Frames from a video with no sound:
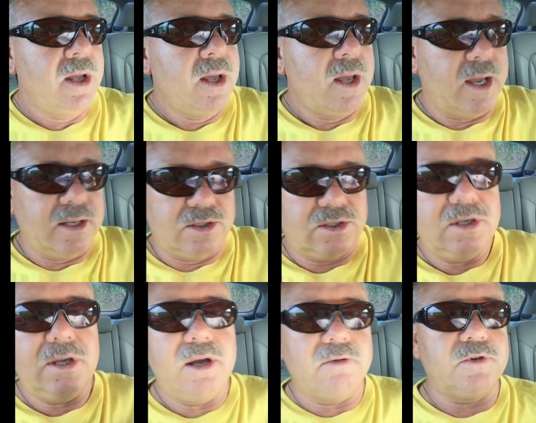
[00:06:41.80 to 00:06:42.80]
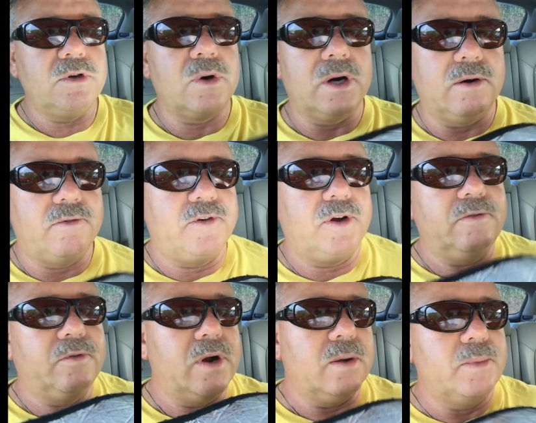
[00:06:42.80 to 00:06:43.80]
and see if you are a fit
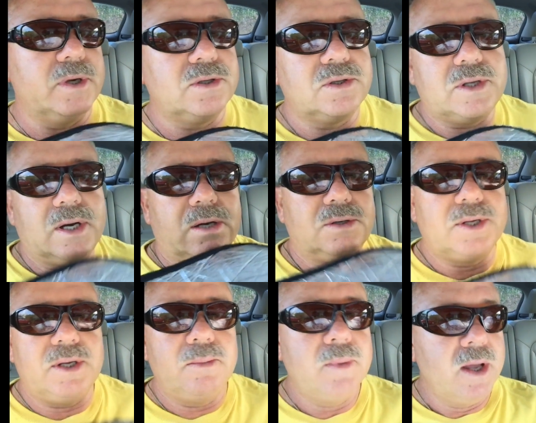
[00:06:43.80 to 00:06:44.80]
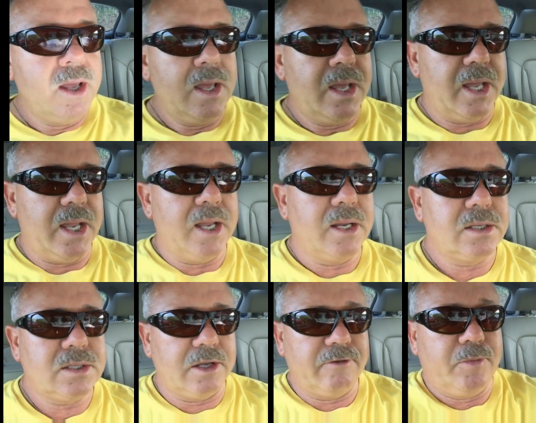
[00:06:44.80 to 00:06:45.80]
for our business and our team.
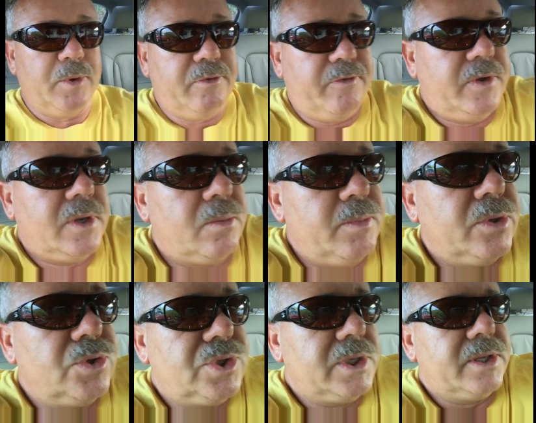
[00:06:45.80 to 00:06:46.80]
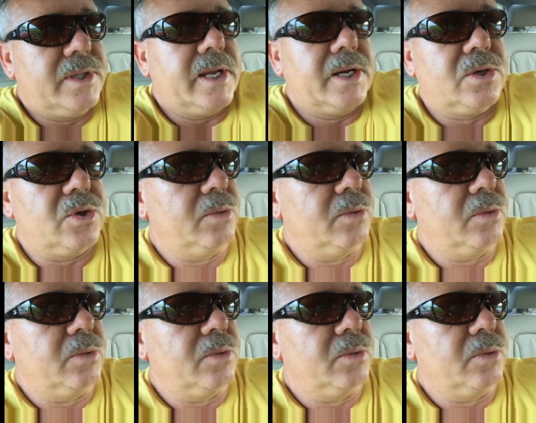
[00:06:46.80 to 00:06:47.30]
And if we feel mutually that it could